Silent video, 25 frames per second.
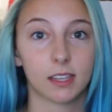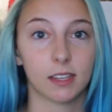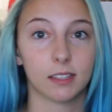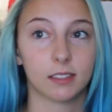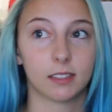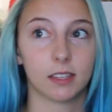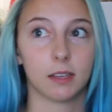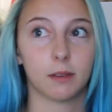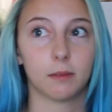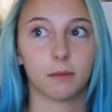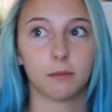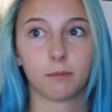
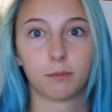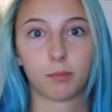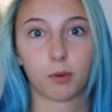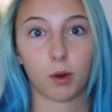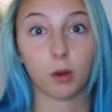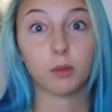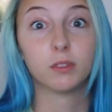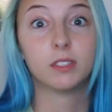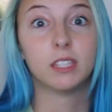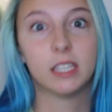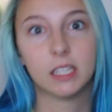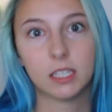Is it
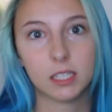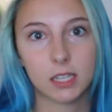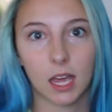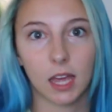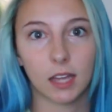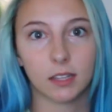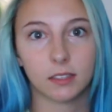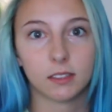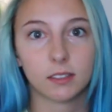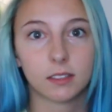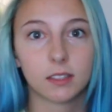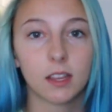protein
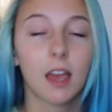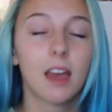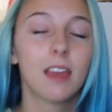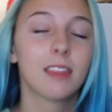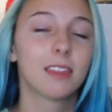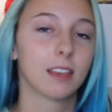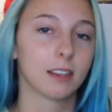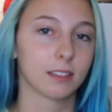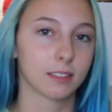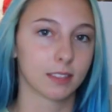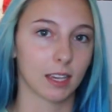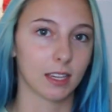dense?
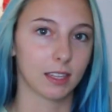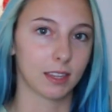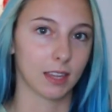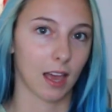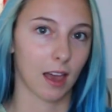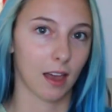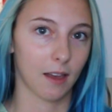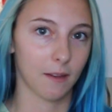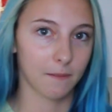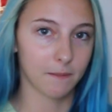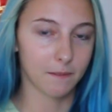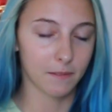Things like
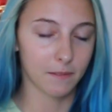that.